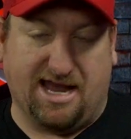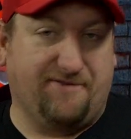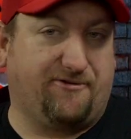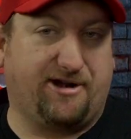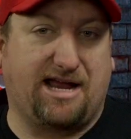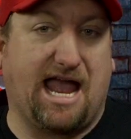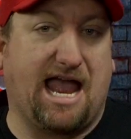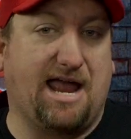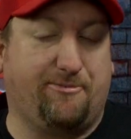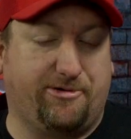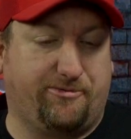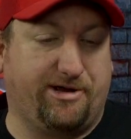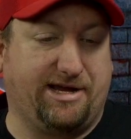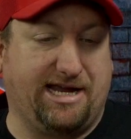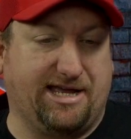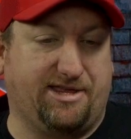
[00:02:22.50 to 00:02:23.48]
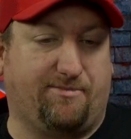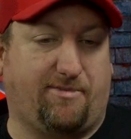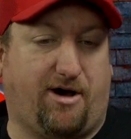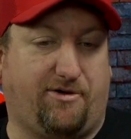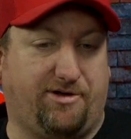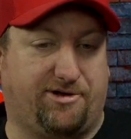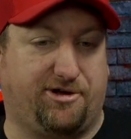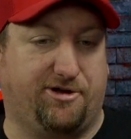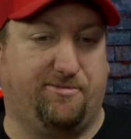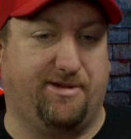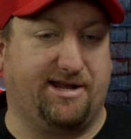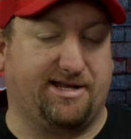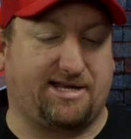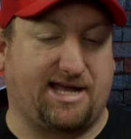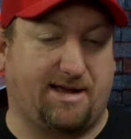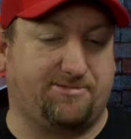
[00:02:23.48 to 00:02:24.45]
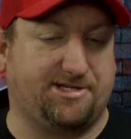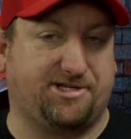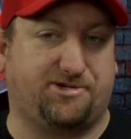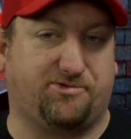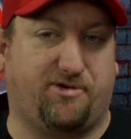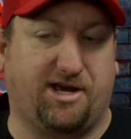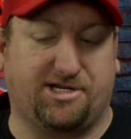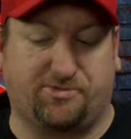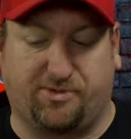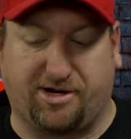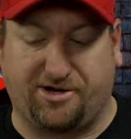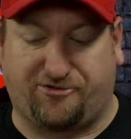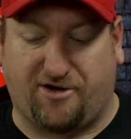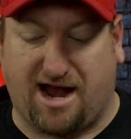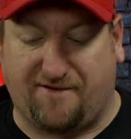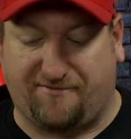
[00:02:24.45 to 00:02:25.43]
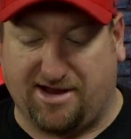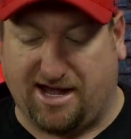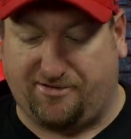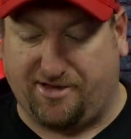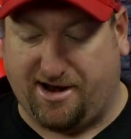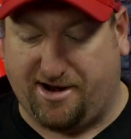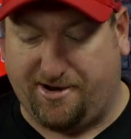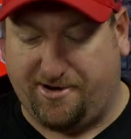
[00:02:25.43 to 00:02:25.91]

Every game when we get the ball in a 2-minute type situation, we can drive down there.